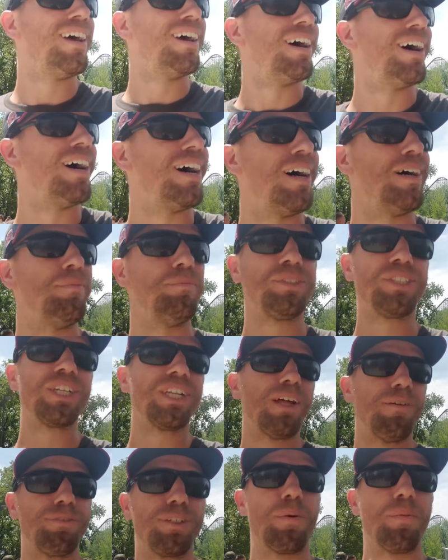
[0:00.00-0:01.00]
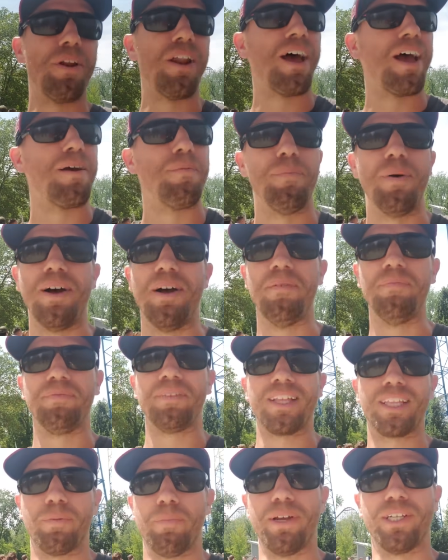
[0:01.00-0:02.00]
Um, still love Gemini, but
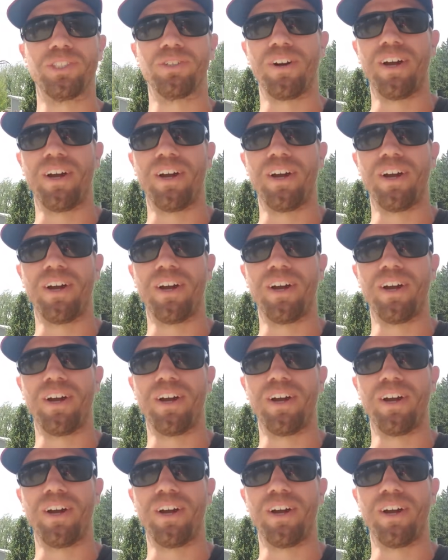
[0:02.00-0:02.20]
not the best